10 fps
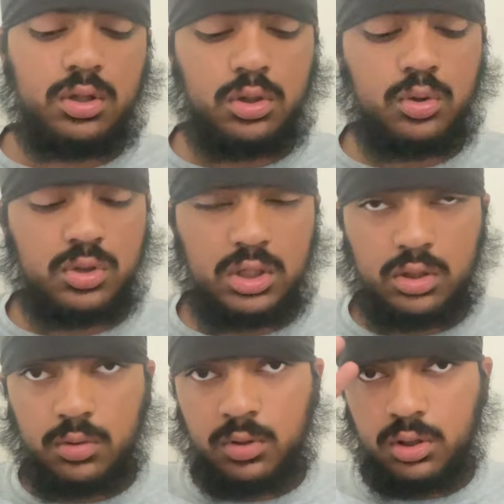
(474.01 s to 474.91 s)
the new
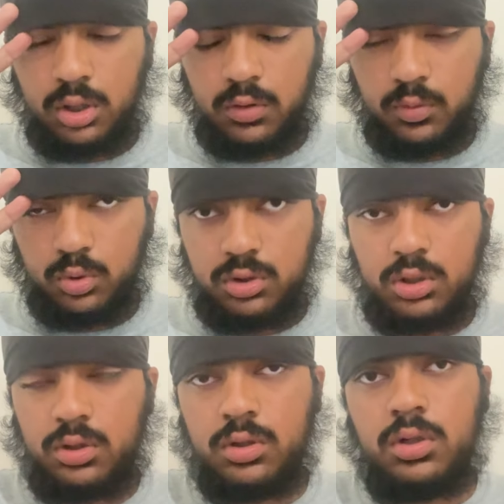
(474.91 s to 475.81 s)
season. Thanks for
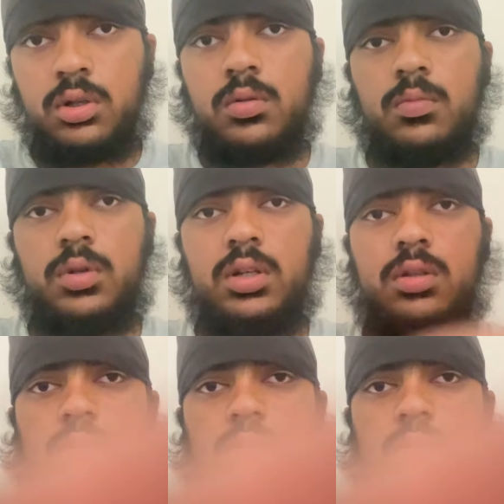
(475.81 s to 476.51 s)
watching. Peace.